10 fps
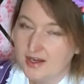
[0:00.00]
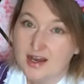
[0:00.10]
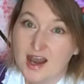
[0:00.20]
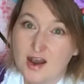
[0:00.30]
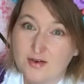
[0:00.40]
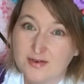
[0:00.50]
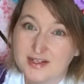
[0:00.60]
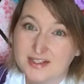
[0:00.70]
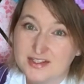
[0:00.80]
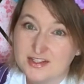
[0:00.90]
how
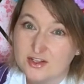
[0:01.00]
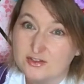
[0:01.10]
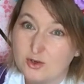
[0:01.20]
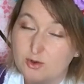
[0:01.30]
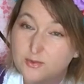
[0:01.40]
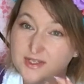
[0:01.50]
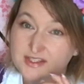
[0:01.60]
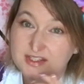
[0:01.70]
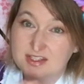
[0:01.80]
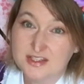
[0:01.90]
it's not
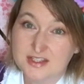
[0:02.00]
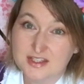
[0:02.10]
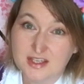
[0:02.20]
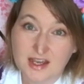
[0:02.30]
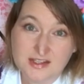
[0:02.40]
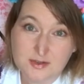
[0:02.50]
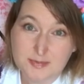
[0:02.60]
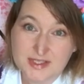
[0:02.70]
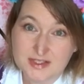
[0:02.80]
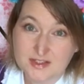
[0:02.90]
always easy as a
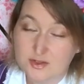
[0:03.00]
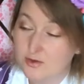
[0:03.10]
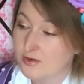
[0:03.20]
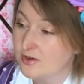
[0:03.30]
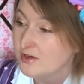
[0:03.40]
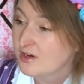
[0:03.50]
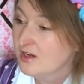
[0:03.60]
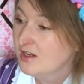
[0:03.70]
business owner